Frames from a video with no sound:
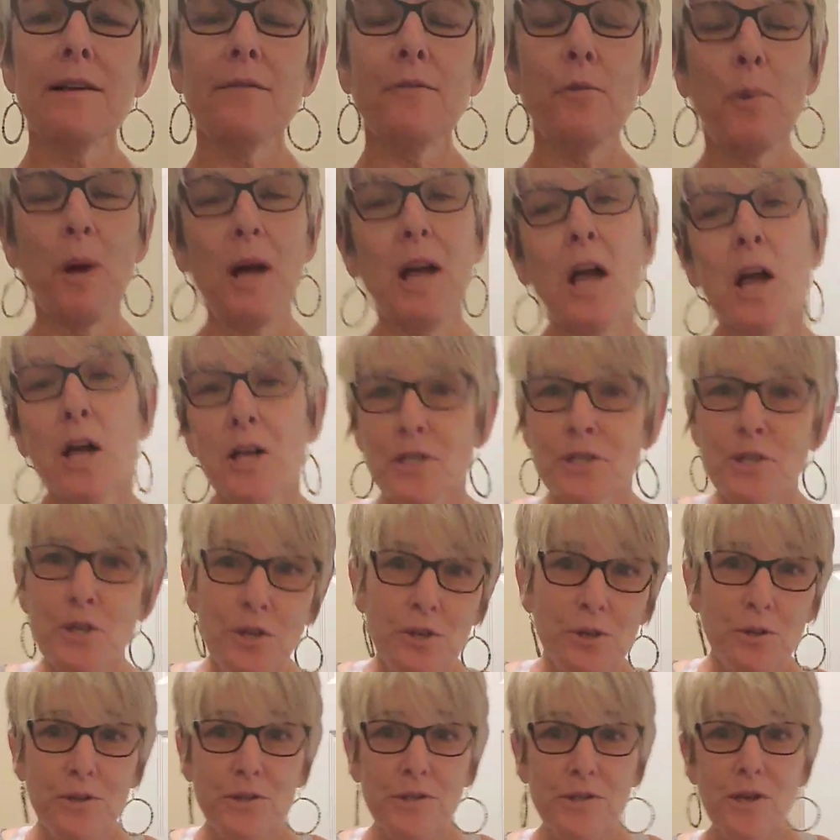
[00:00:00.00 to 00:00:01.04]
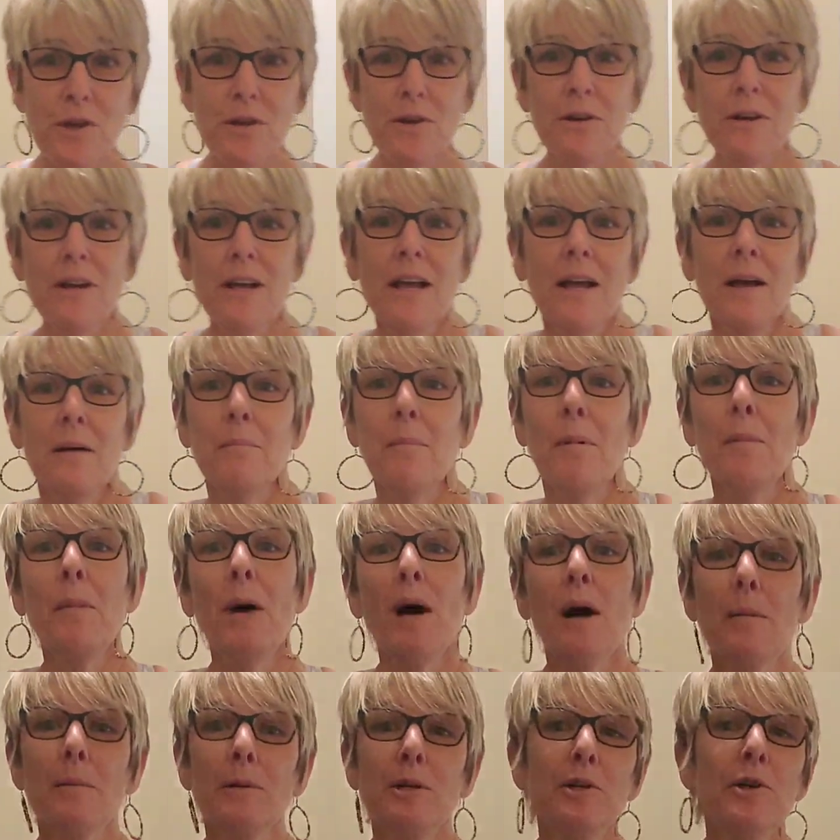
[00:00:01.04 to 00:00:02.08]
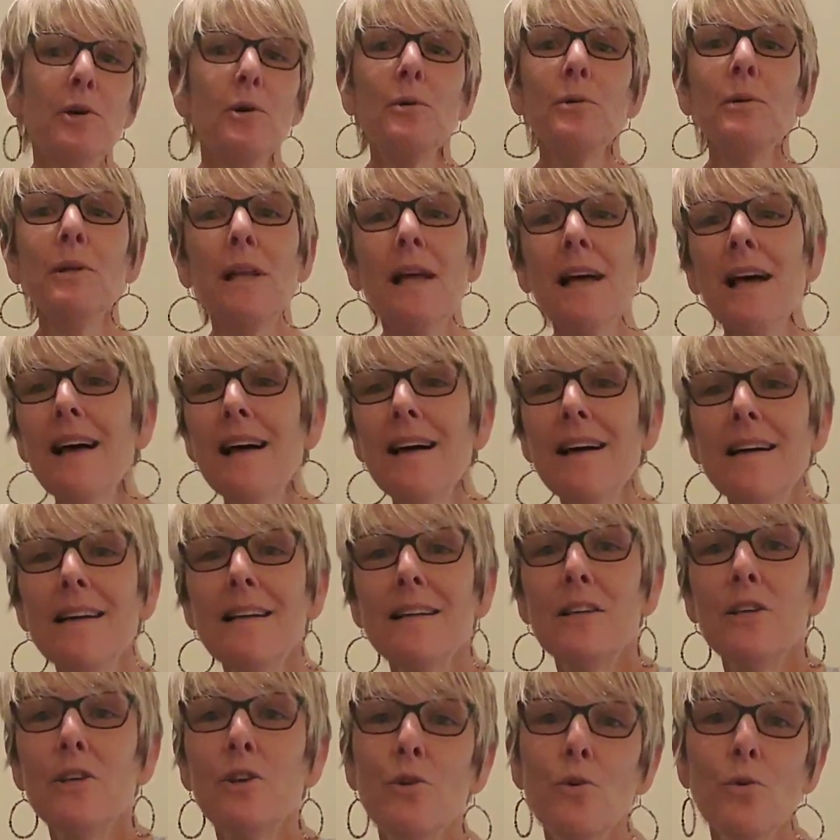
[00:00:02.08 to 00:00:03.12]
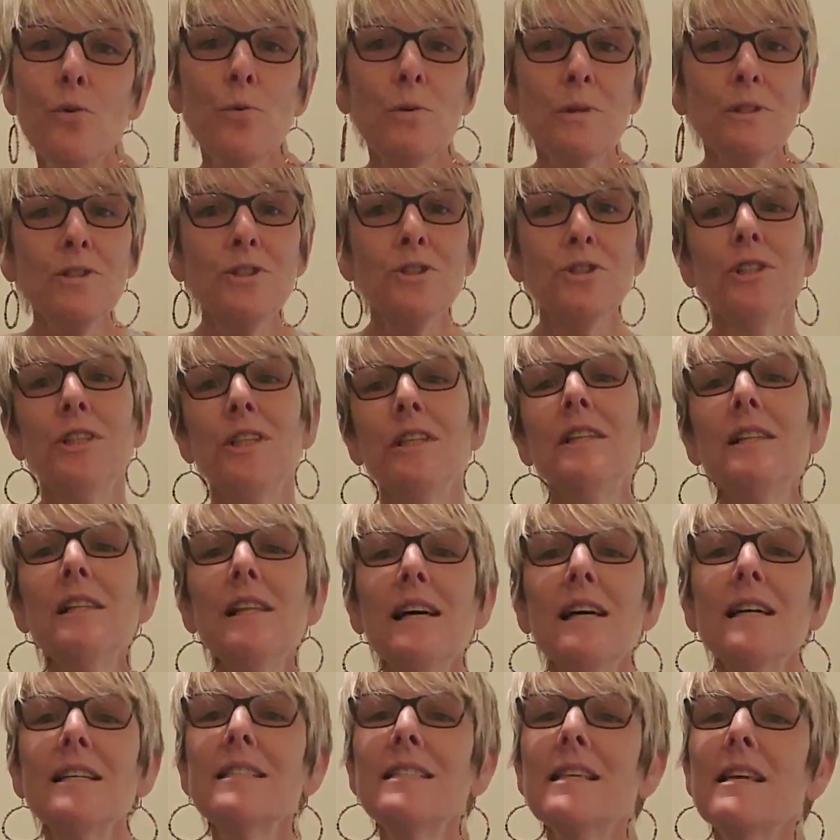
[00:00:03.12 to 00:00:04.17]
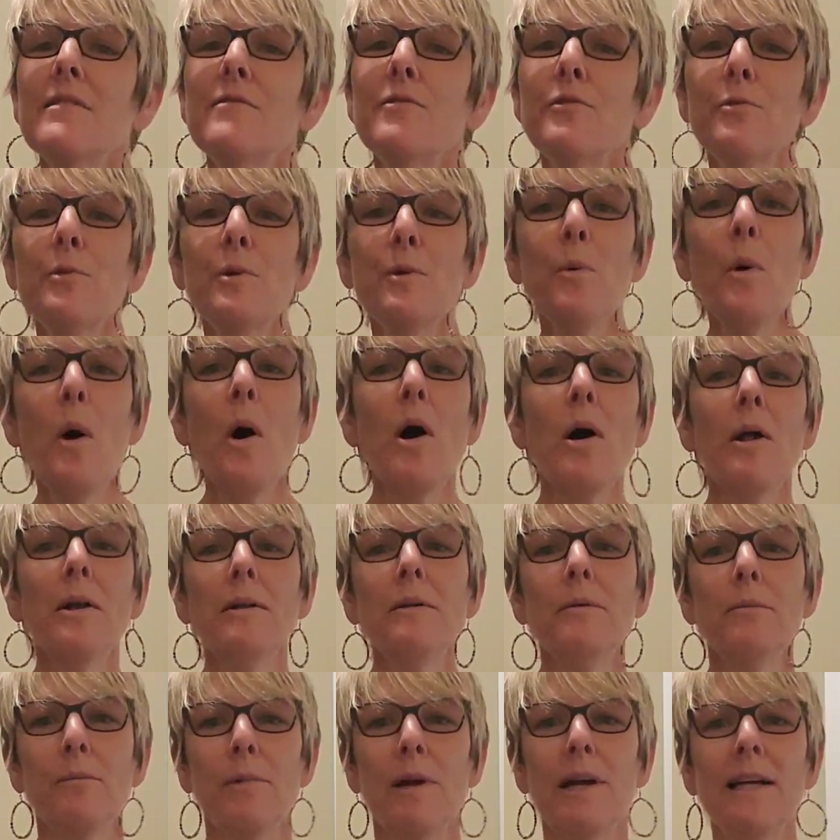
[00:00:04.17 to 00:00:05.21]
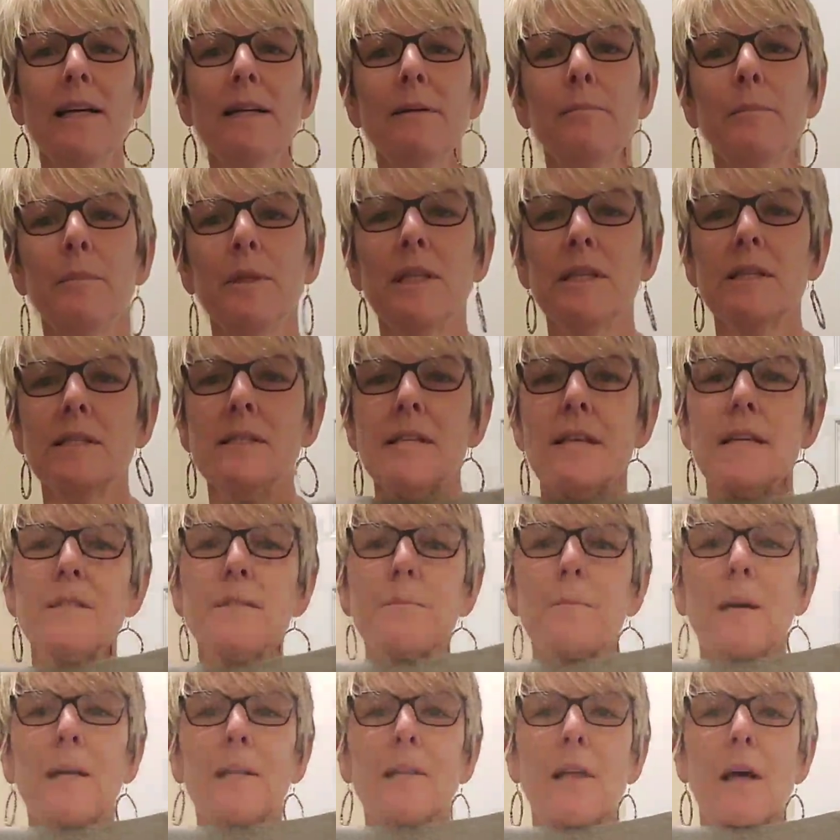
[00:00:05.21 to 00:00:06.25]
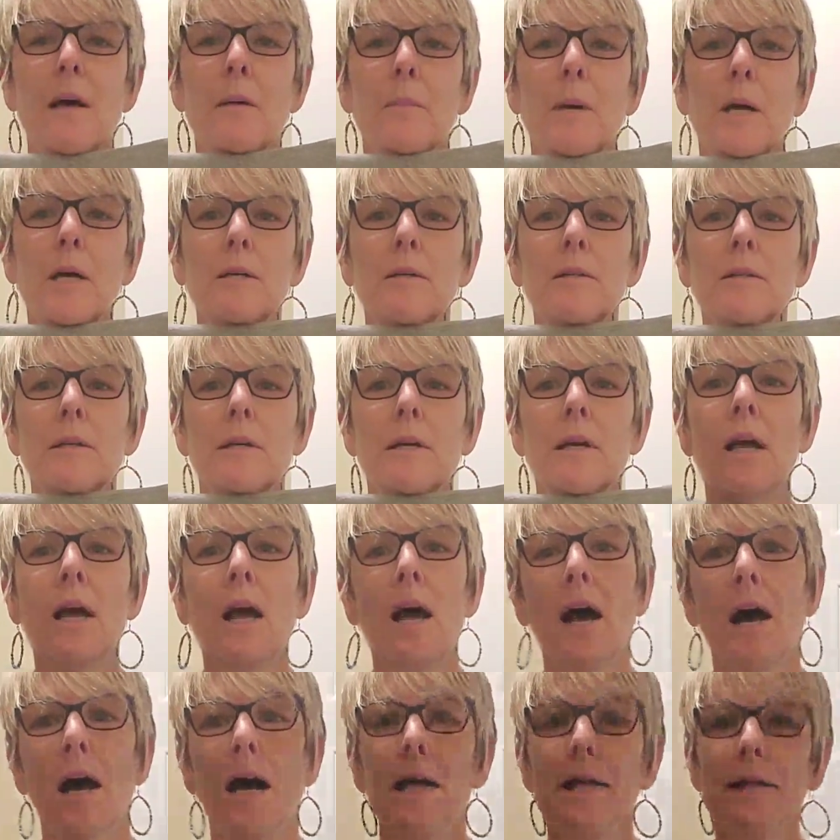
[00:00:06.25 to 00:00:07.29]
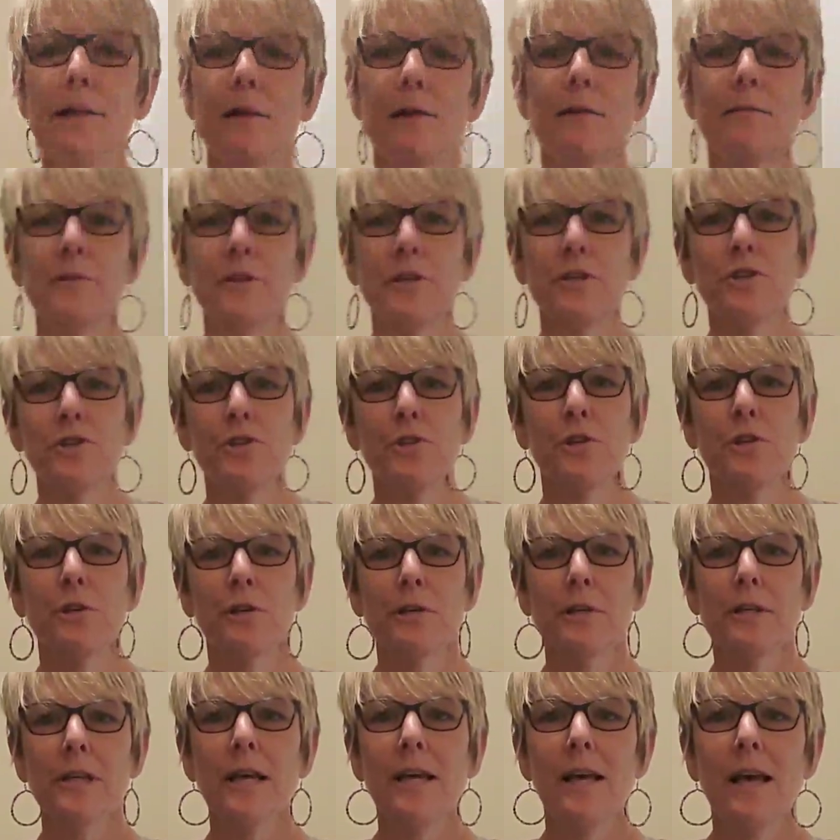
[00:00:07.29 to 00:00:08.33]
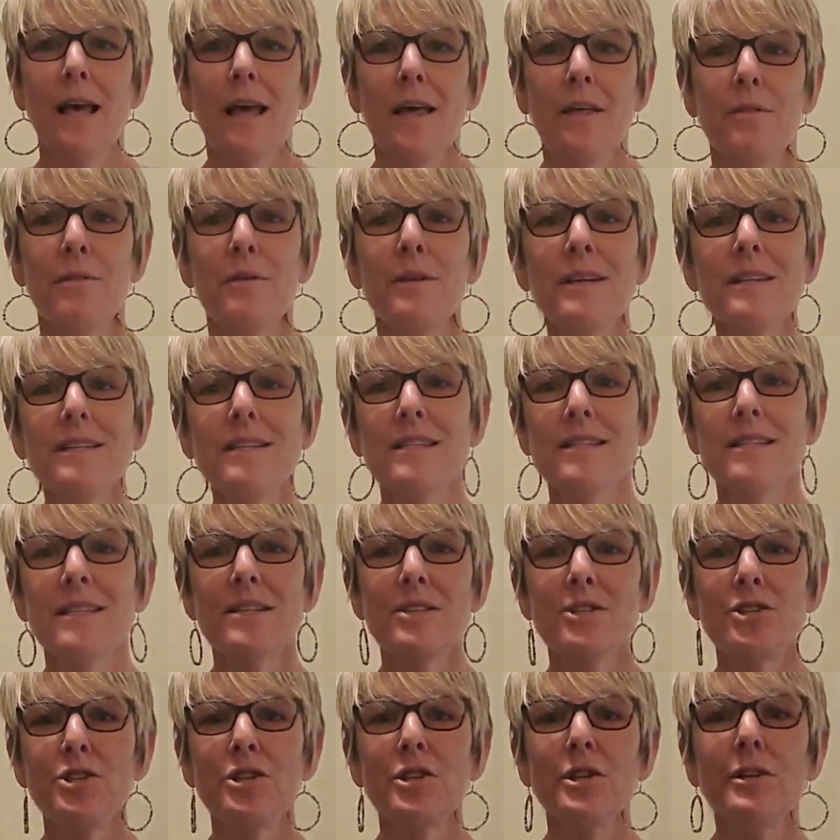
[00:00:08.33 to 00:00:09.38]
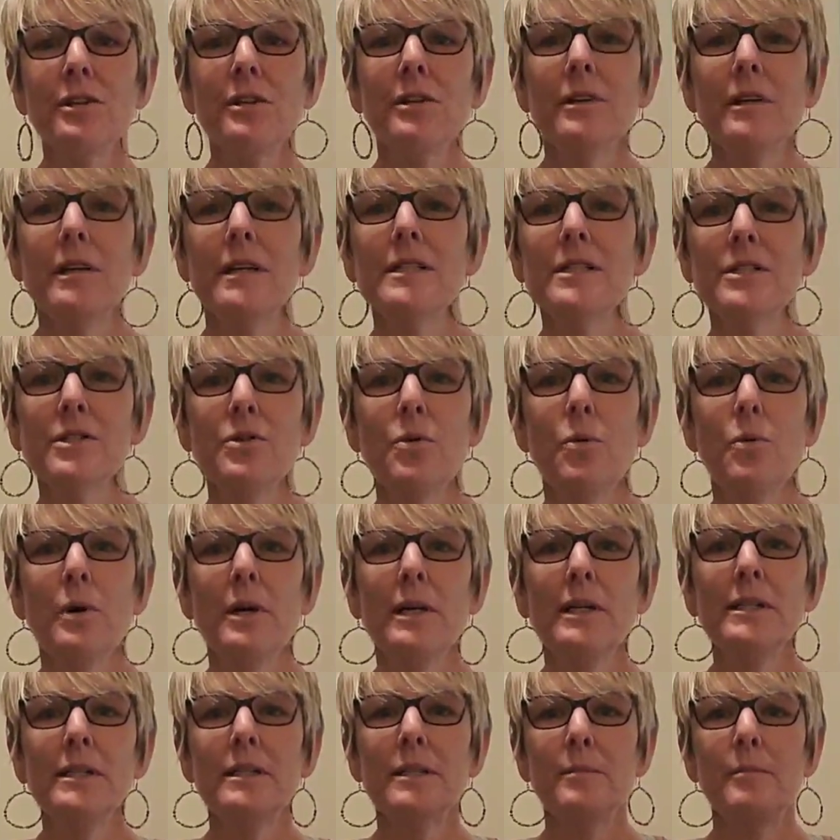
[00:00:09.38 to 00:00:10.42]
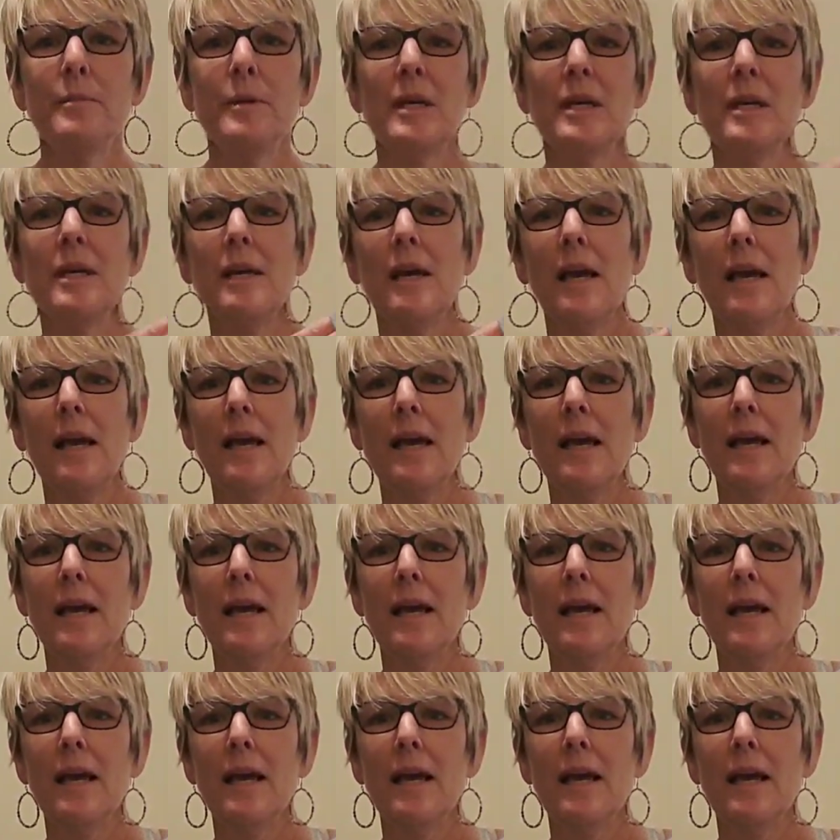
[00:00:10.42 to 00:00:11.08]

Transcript: everyone. So you know the song, my mama don't like you and she likes everyone, right? But this says my llama. I love this shirt. This year is going to be